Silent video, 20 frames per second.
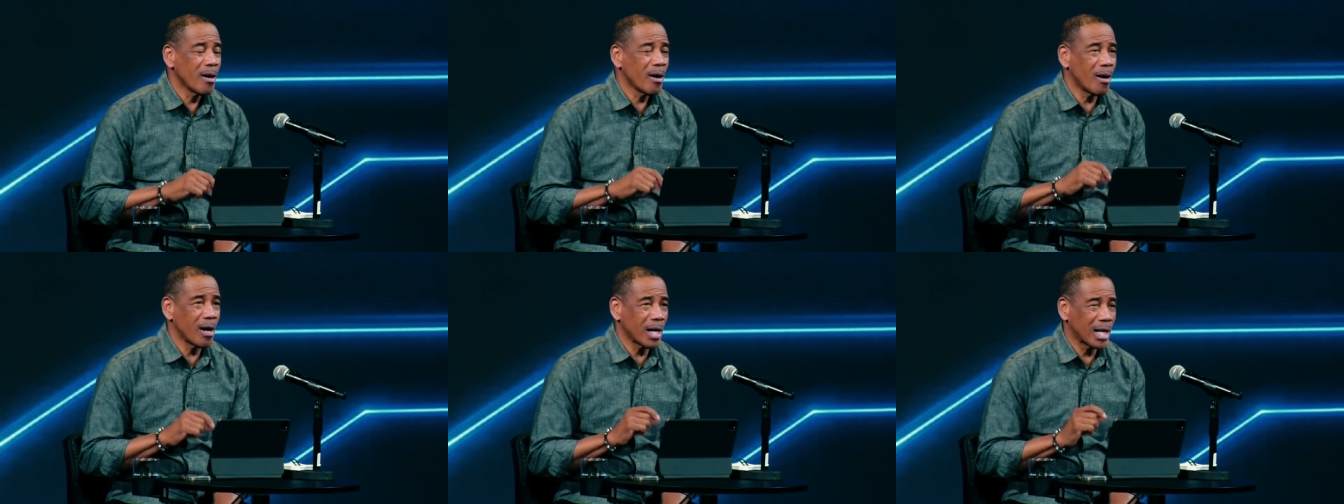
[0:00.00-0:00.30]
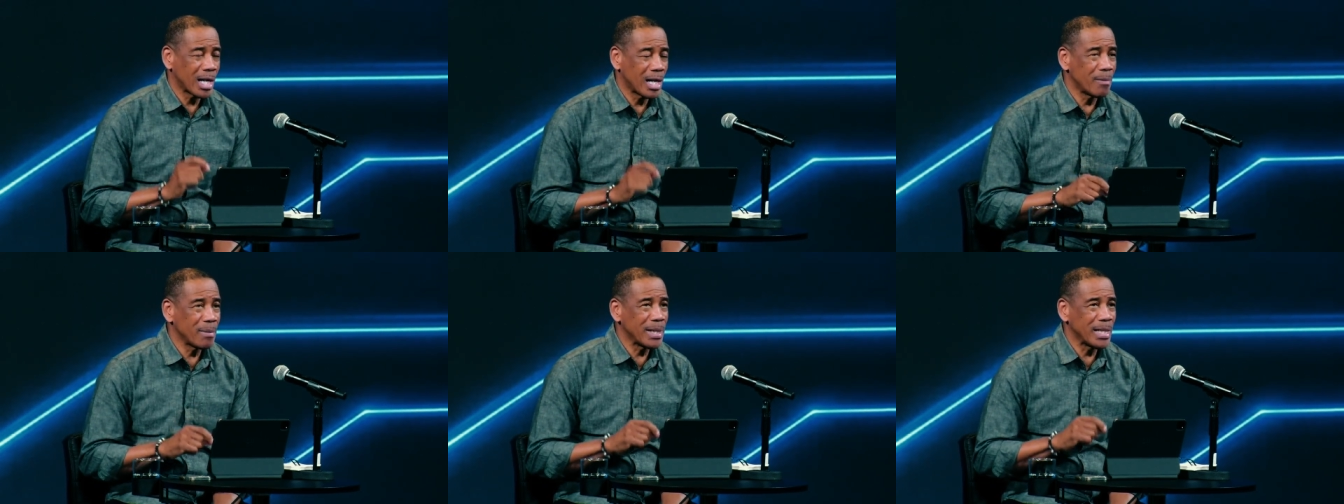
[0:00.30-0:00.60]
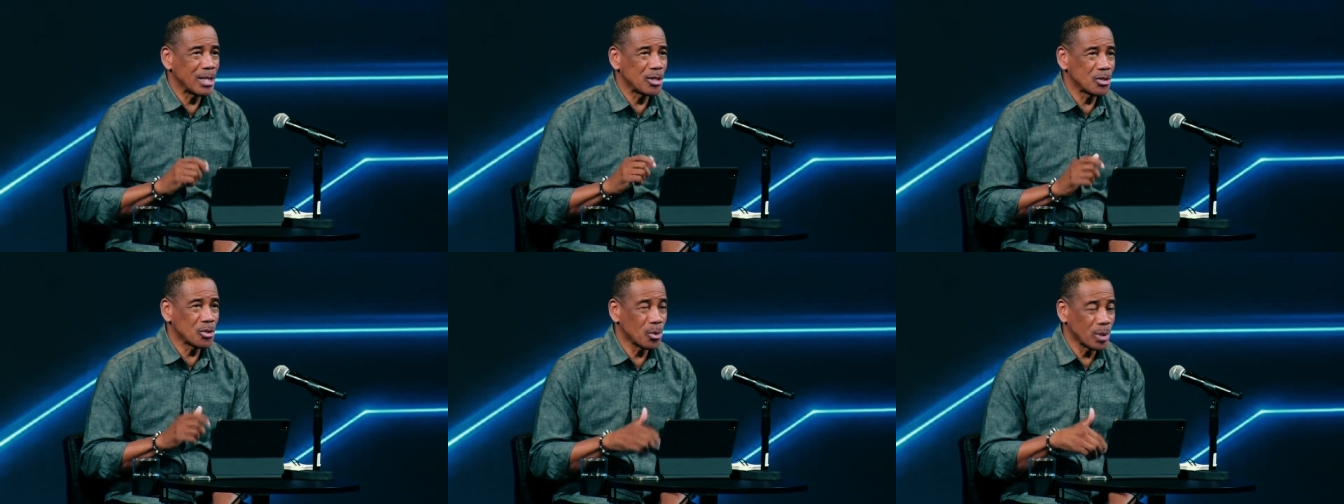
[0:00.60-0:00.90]
or uh,
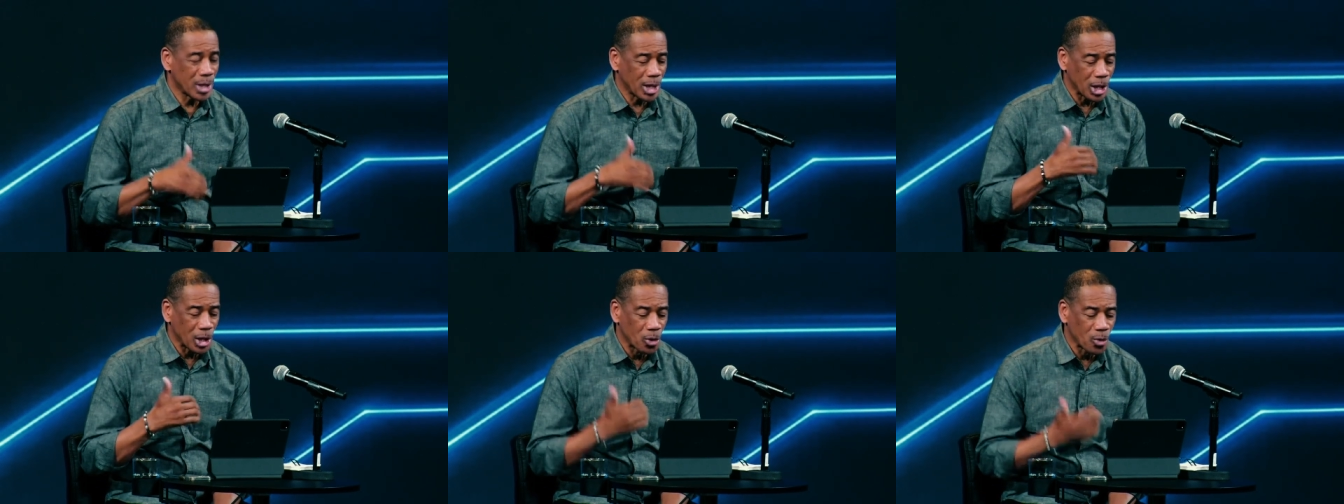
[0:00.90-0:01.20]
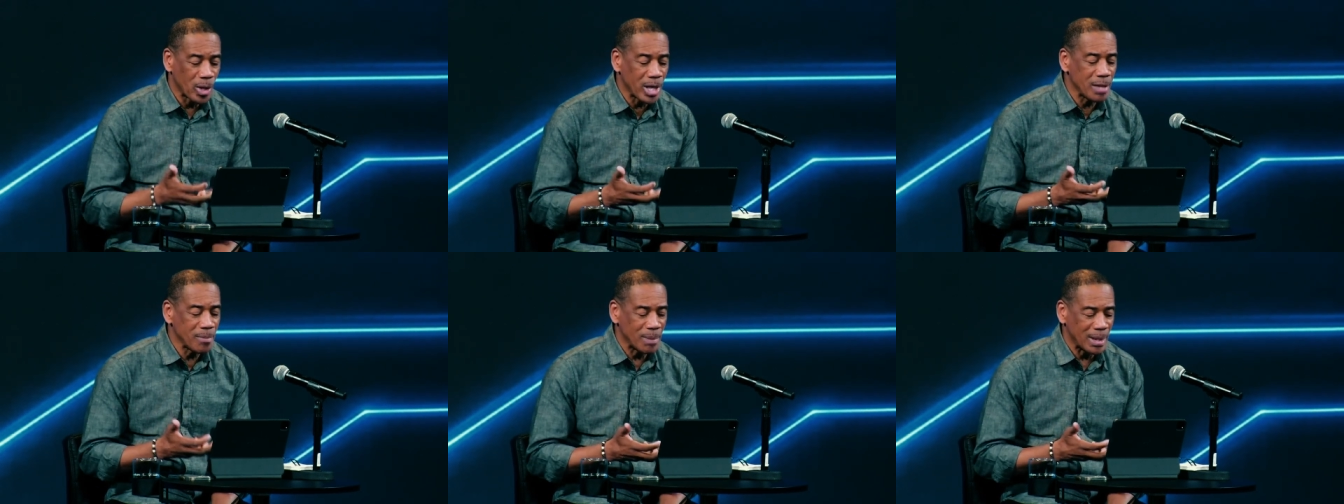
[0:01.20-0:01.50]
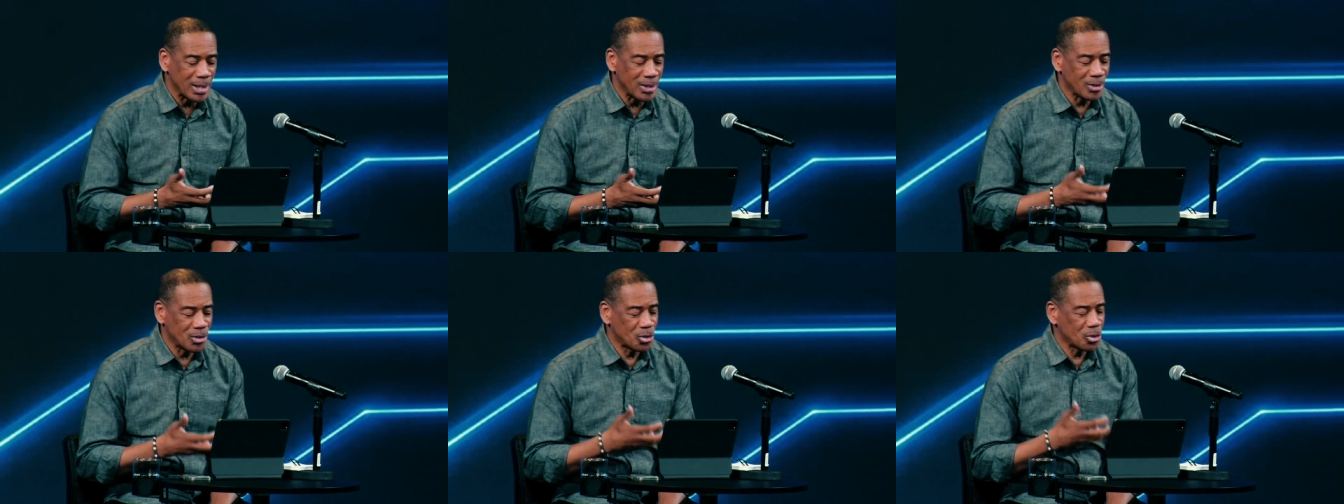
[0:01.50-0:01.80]
coming into an
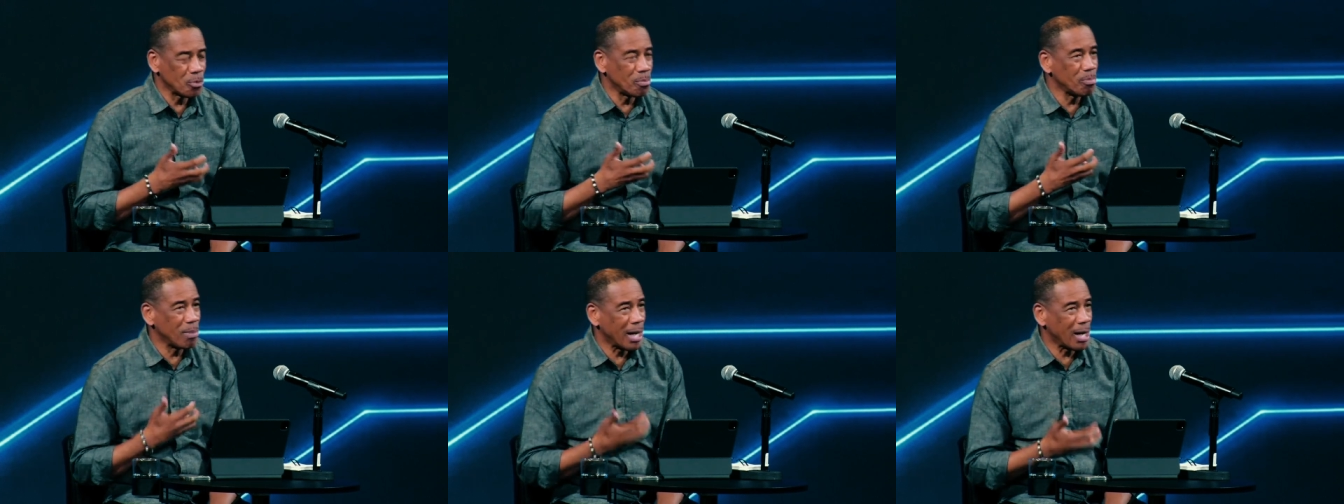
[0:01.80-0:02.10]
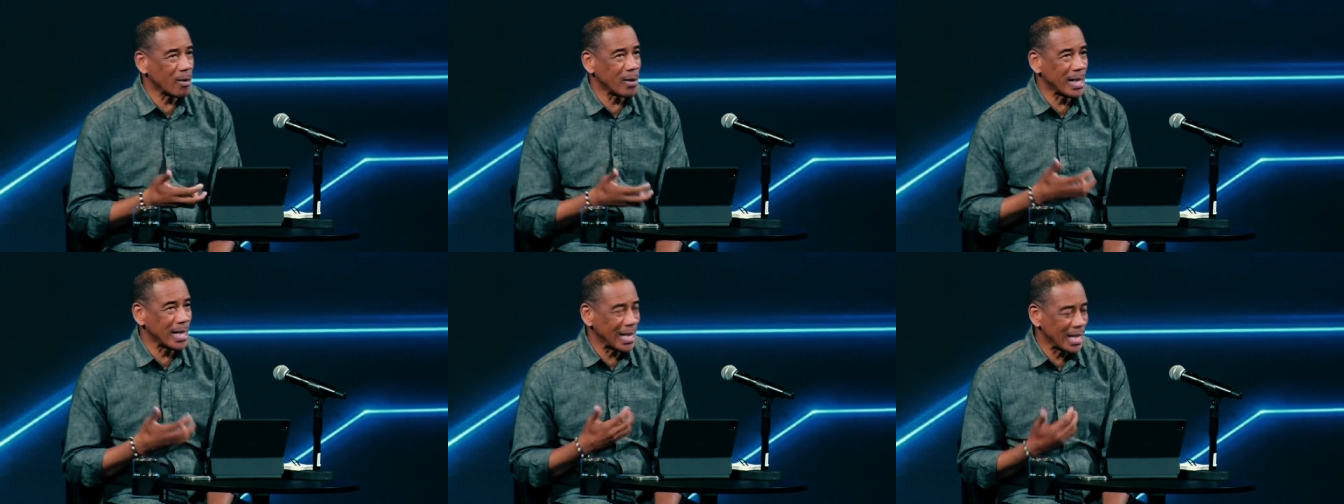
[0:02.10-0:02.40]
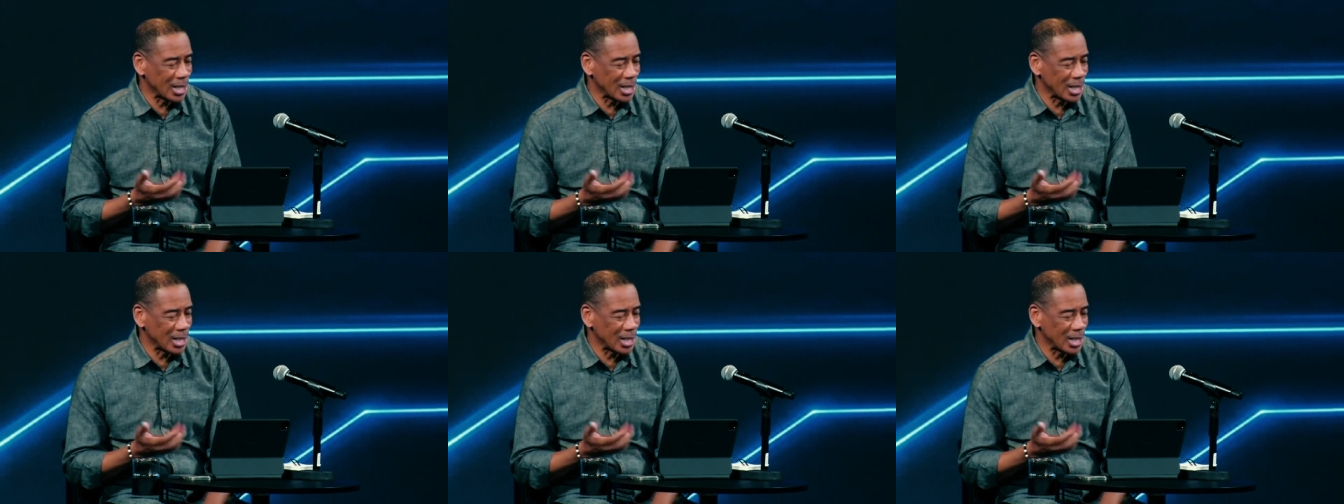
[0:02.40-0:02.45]
agreement to marry